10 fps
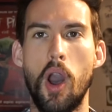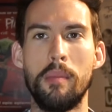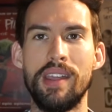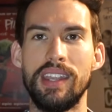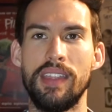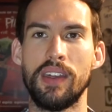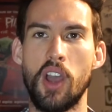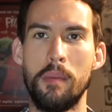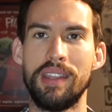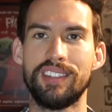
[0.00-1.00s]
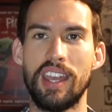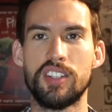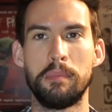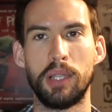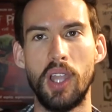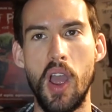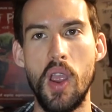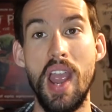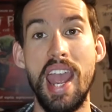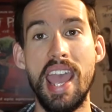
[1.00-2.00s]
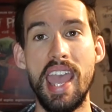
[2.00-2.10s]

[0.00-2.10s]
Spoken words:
comment in the comment section below.